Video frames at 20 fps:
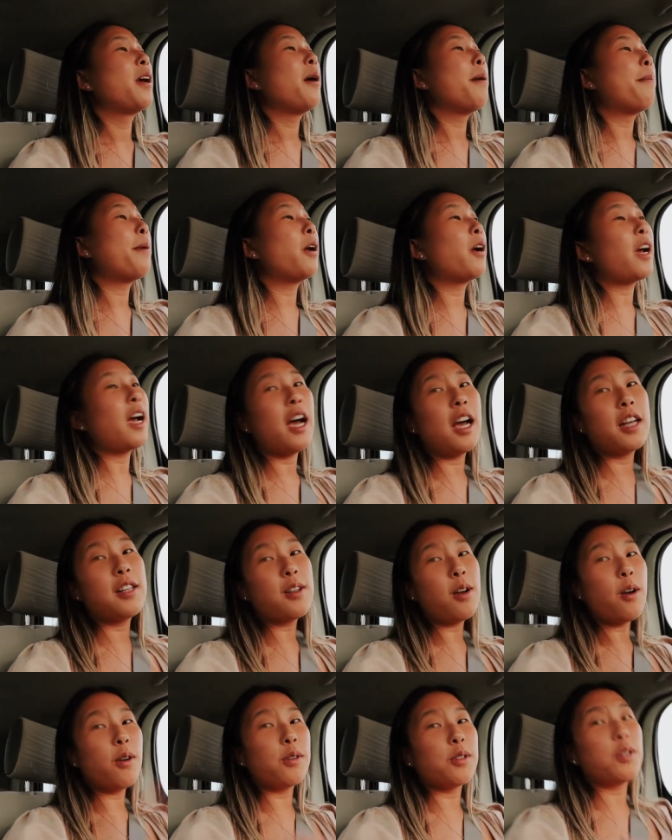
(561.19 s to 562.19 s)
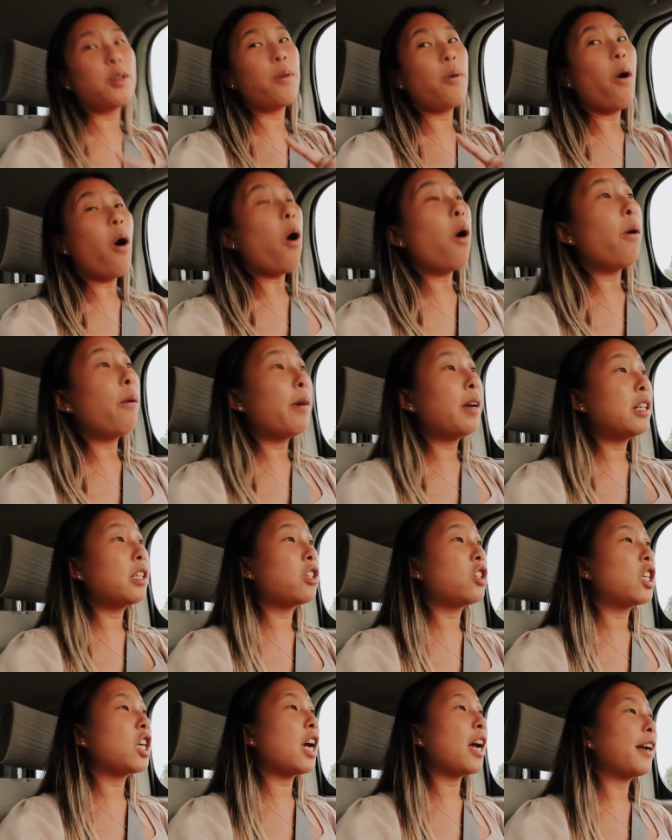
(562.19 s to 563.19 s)
But guys, also always
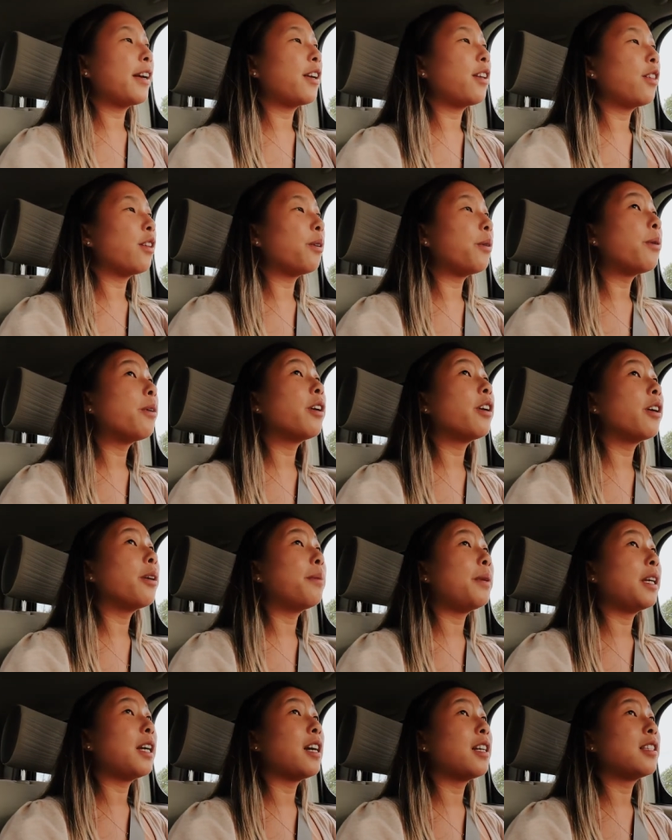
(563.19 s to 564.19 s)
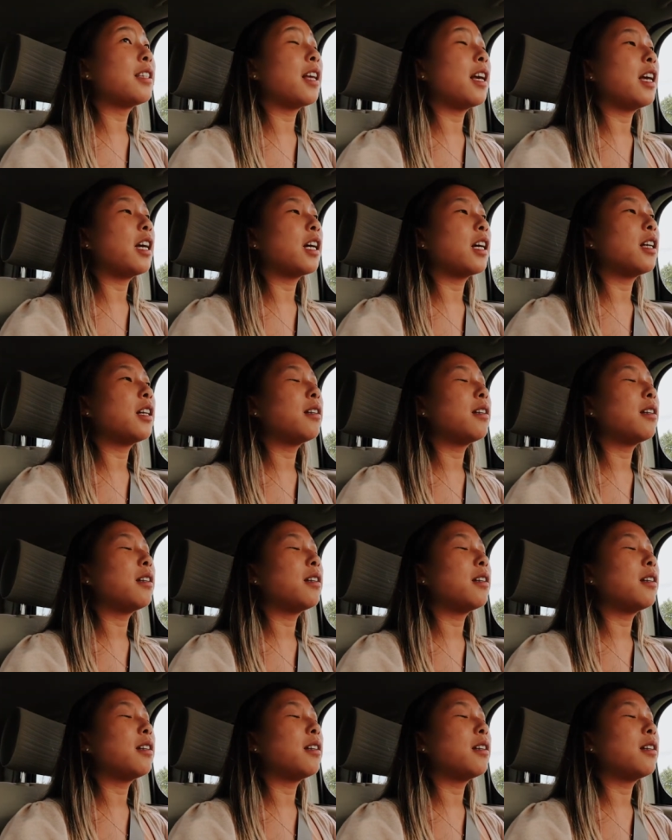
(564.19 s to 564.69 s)
check the order because like